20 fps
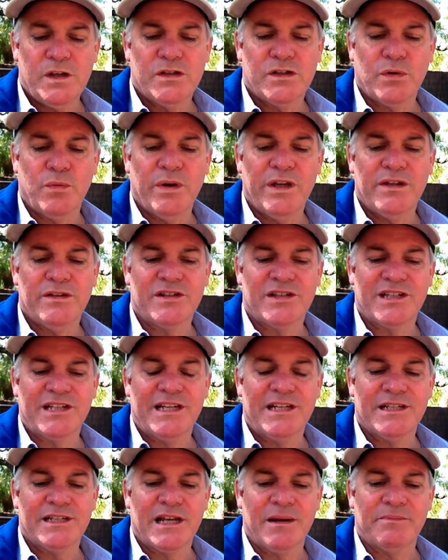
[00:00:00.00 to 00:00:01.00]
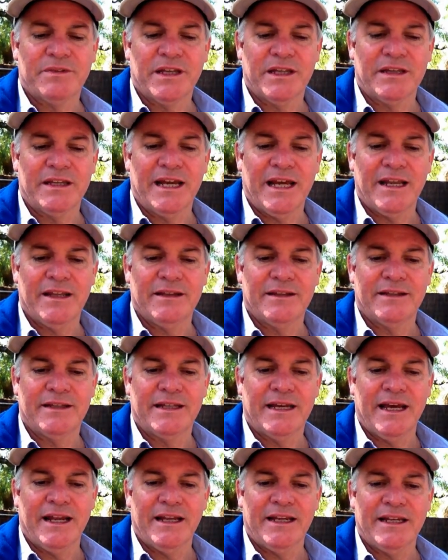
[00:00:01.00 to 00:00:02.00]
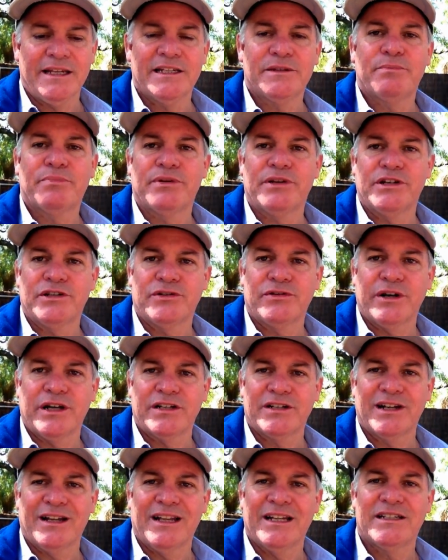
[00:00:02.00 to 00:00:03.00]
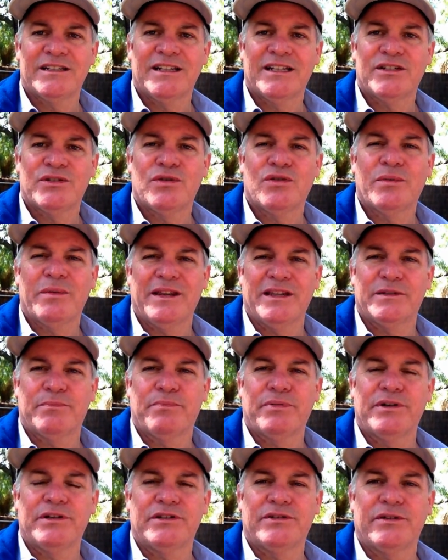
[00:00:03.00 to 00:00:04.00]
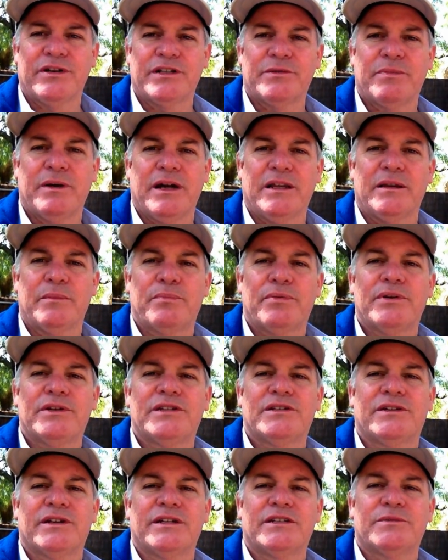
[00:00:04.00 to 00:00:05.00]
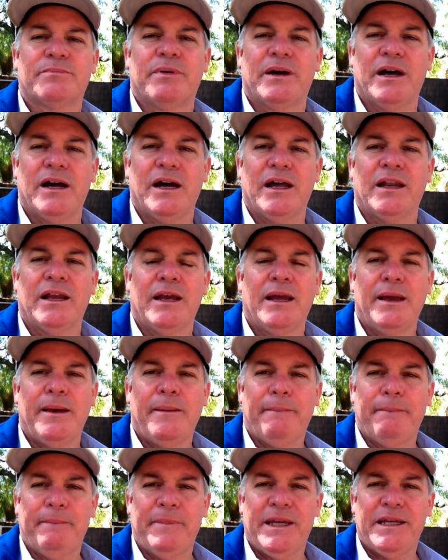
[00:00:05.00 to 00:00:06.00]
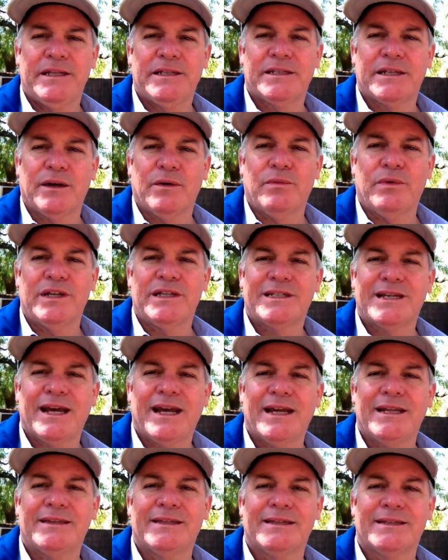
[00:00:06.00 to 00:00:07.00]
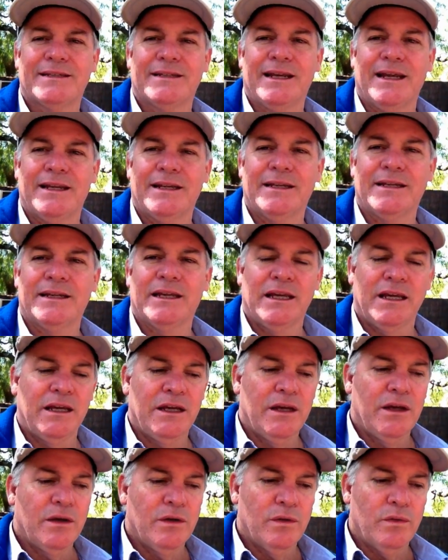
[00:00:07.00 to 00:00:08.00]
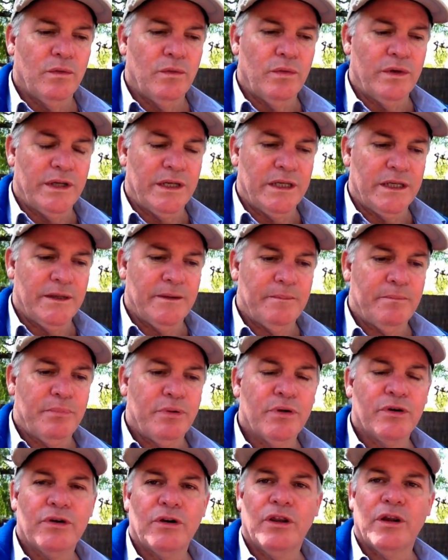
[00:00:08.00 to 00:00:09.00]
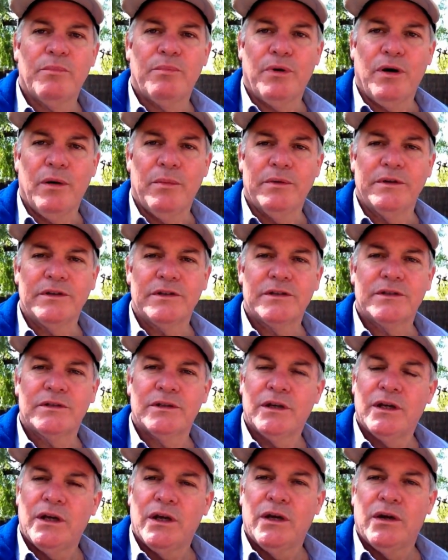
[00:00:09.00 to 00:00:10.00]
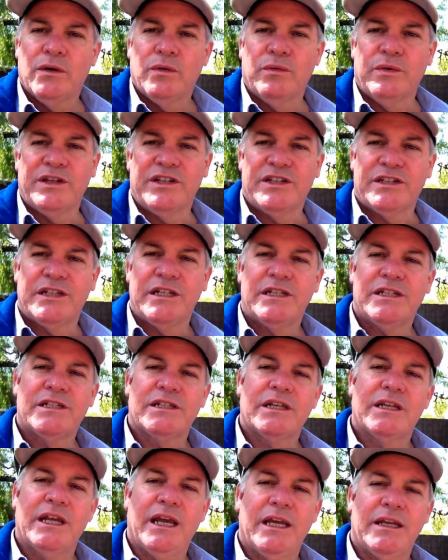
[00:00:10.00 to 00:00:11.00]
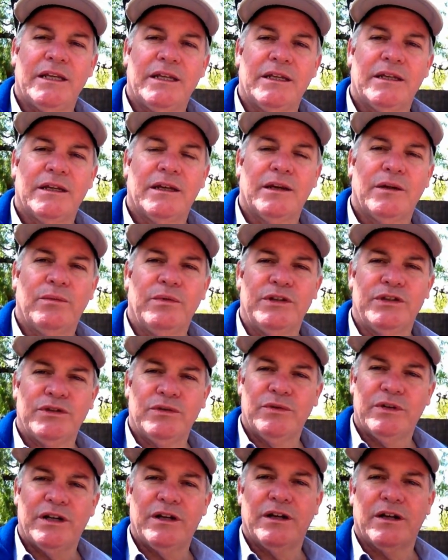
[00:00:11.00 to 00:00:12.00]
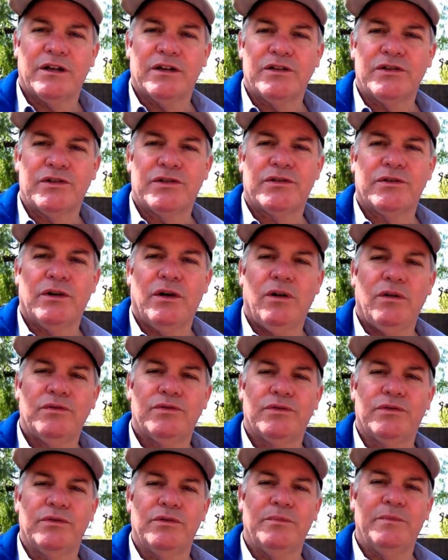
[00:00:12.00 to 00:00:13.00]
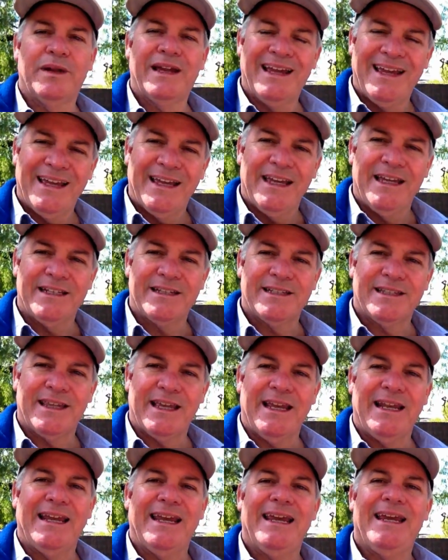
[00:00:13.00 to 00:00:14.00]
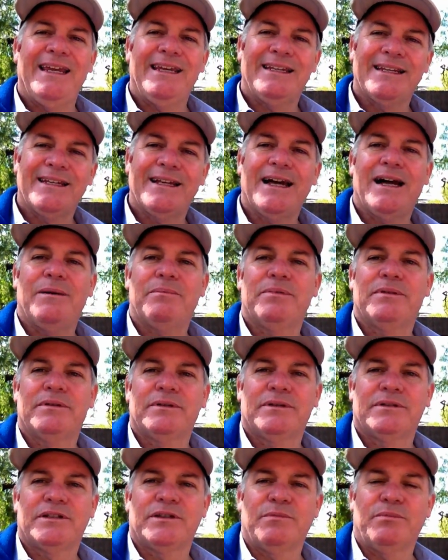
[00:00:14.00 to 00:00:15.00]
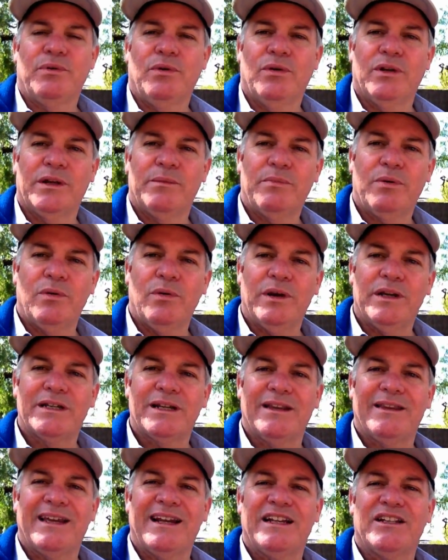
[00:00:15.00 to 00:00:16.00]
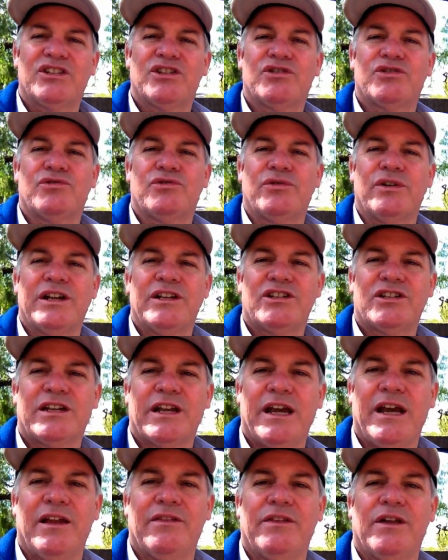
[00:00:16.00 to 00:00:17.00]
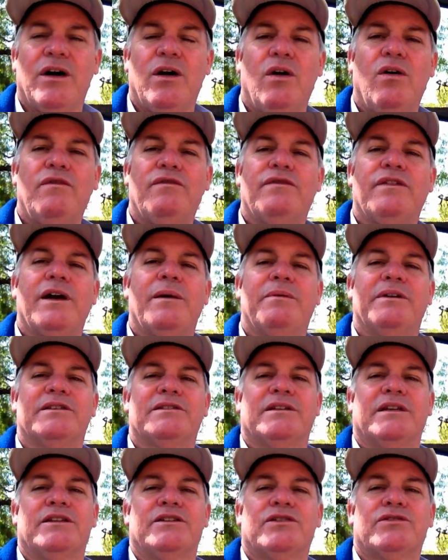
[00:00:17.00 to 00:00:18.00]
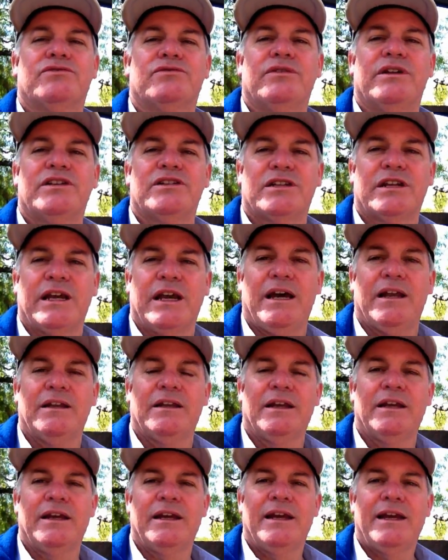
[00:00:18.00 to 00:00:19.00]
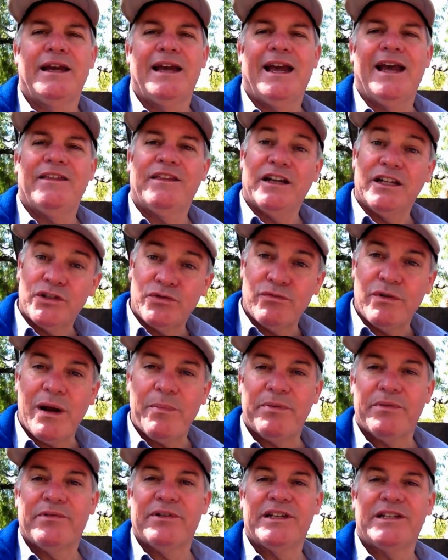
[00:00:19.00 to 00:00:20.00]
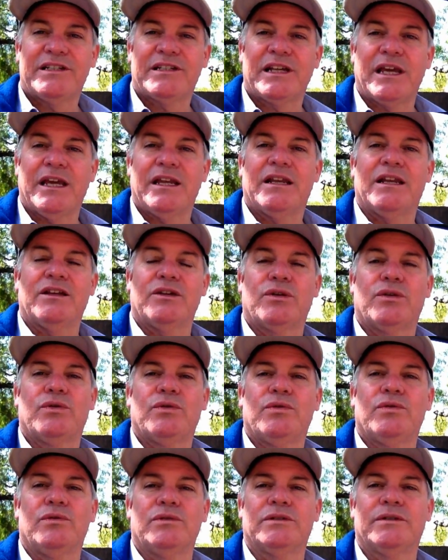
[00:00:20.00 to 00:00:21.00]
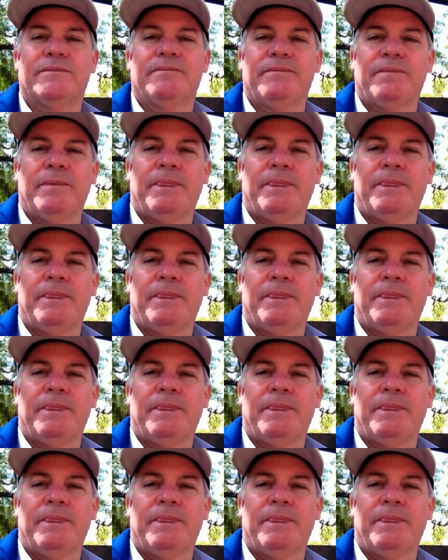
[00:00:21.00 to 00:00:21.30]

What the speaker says: So where you see something that is pre-stretched, now let's talk about this pre-stretched part. The pre-stretched part means that we take this netting, we put it on the bobbins, we stitch the netting, we do it in a controlled room. It's then heated up to boiling point, and then it's stretched out. The whole fabric is then stretched out, and then it's rapidly set and cooled.